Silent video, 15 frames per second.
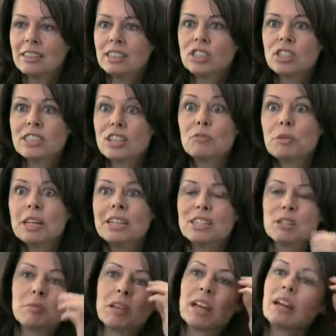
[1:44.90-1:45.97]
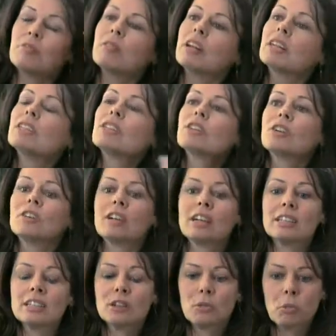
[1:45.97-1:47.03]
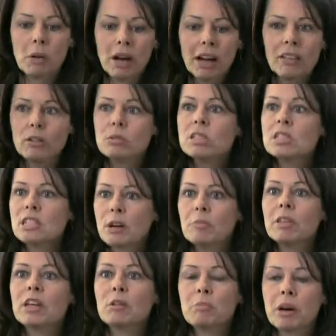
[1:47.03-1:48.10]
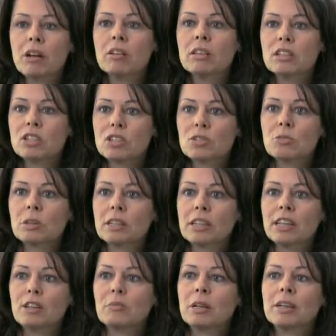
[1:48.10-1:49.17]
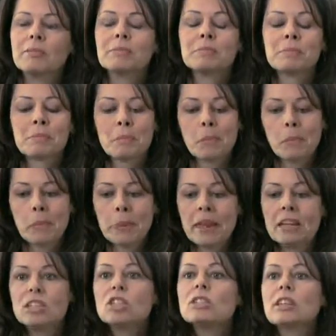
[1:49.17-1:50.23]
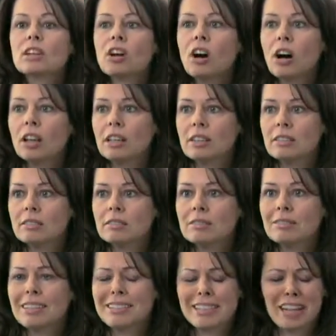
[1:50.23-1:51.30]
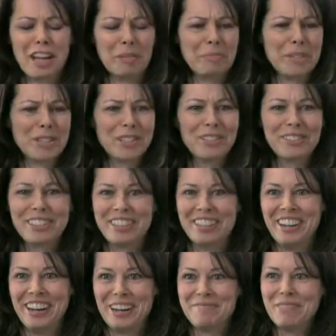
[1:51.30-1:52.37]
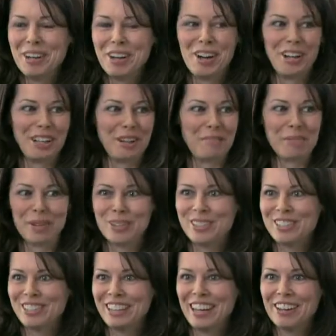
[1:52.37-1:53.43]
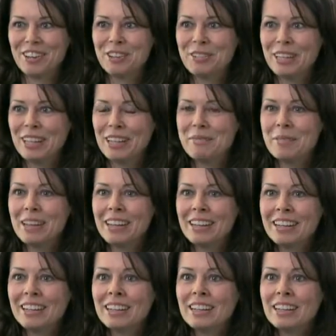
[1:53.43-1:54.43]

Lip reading: She said, read it to me. And I read it to her and I said, wow, there was something about it that just really hit me. And she said, call it. I said, absolutely not. I'm not calling a personal ad. Are you kidding me?